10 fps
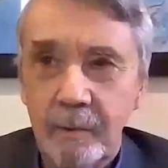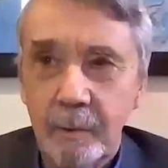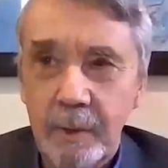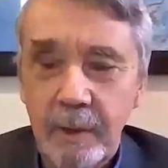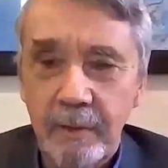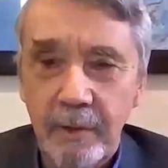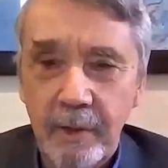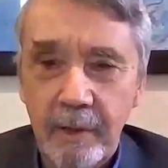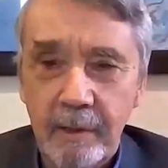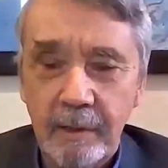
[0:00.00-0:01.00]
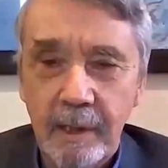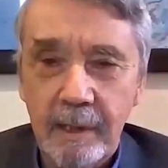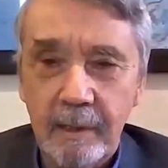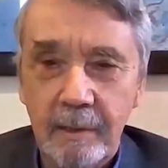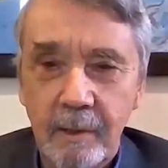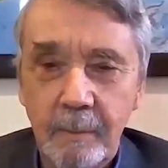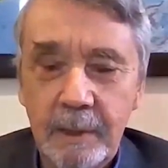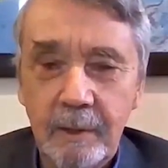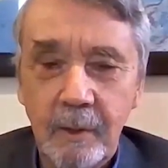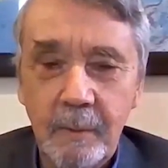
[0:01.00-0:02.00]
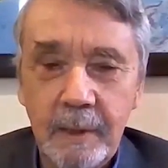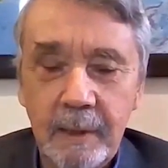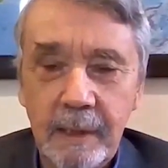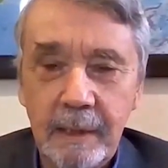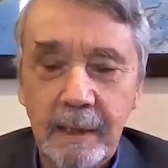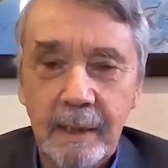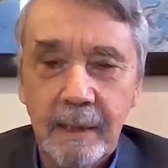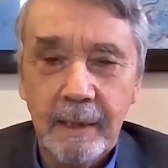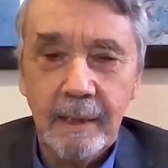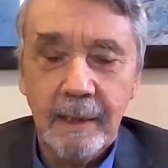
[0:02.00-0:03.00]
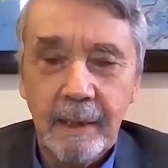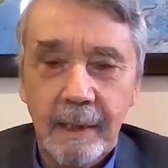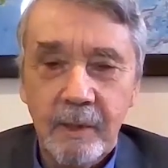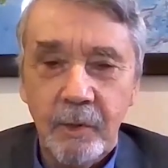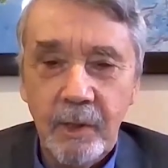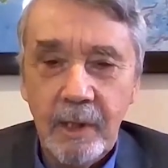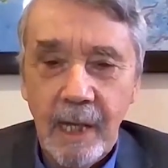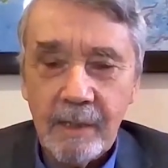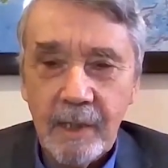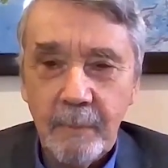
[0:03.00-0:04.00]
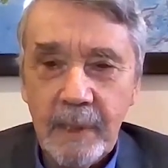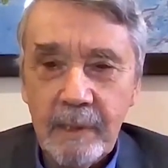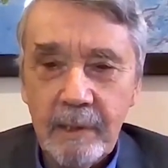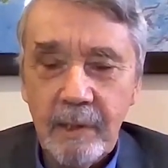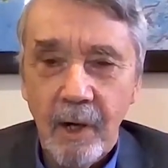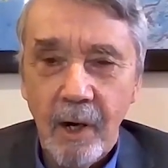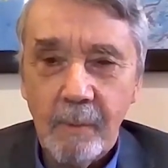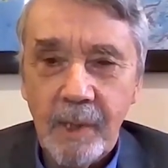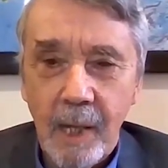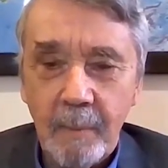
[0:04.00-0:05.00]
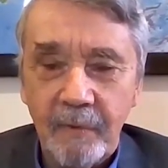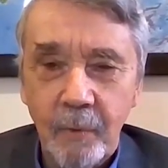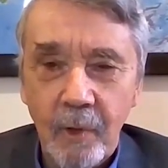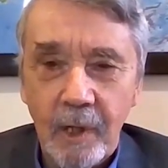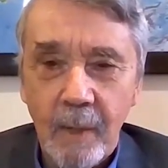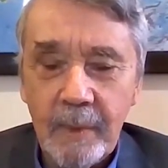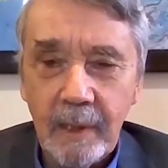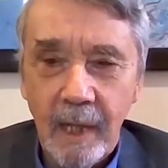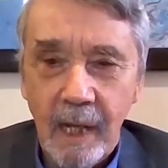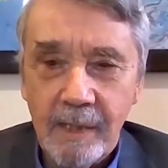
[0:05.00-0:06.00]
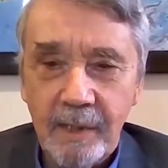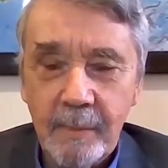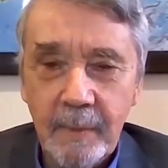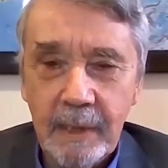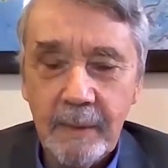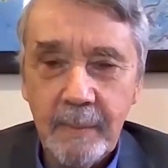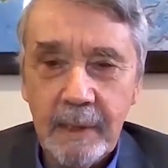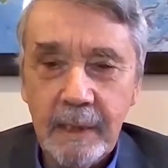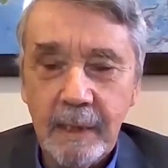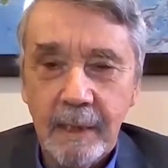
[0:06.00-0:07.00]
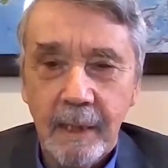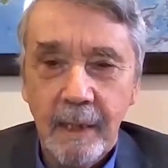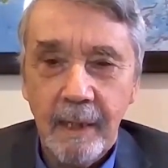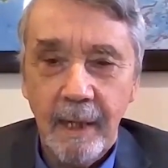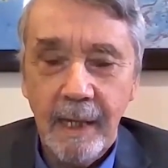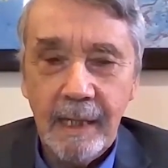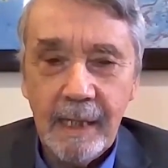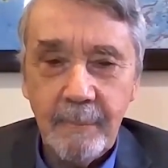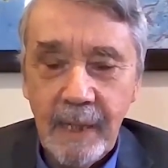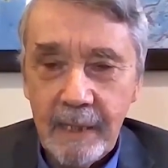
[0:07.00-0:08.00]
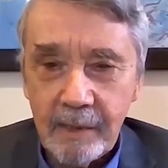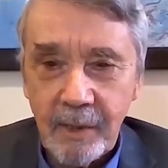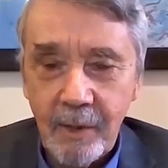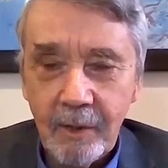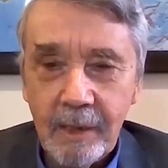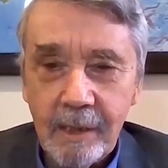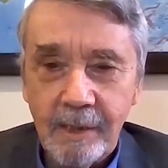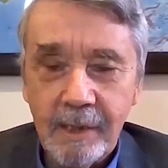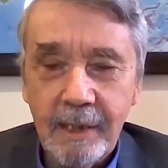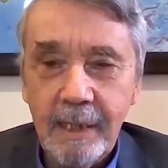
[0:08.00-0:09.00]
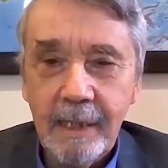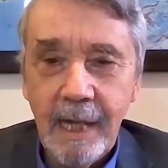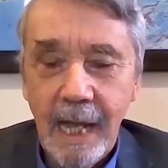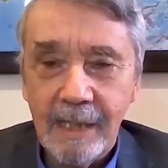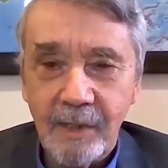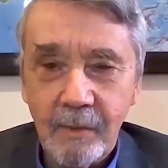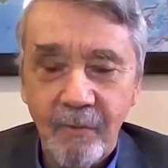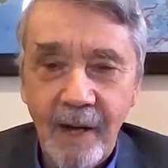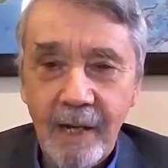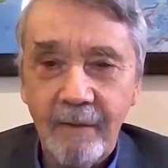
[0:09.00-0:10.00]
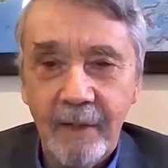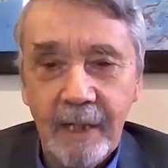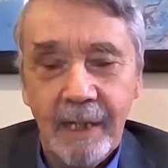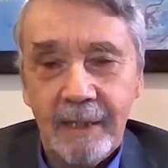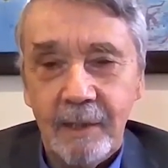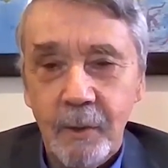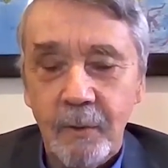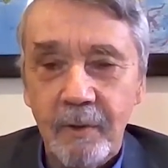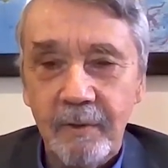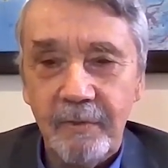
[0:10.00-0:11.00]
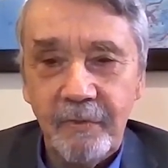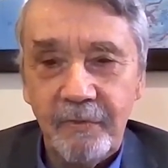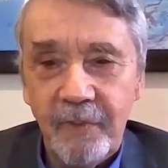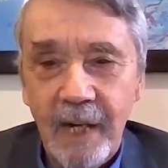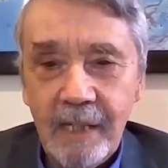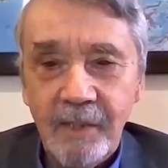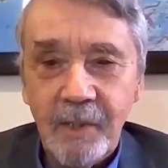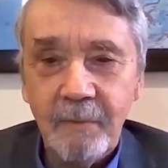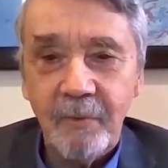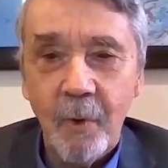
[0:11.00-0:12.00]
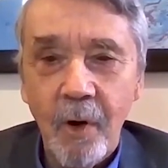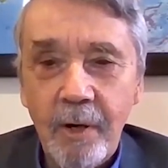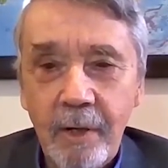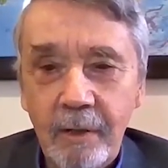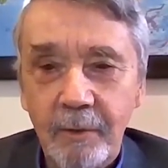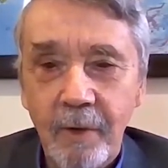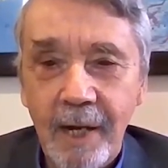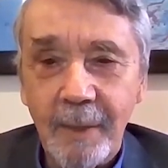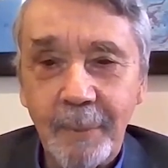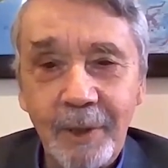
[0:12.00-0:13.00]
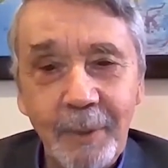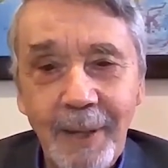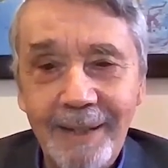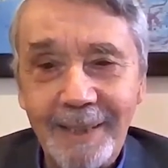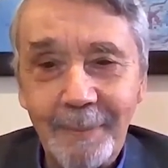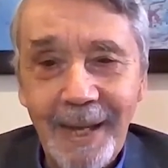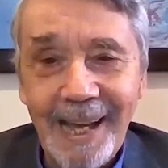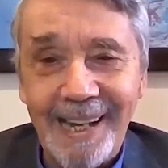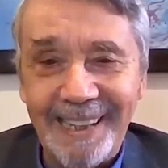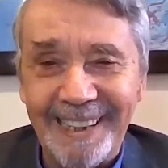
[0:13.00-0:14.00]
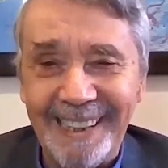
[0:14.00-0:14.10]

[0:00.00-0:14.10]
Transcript: 20 or 30 years later, Dolma told me that he had actually been to Dharamsala before coming to Lhasa and meeting me, and had met His Holiness, and he had asked her to find some foreigner to write a book about Tibet.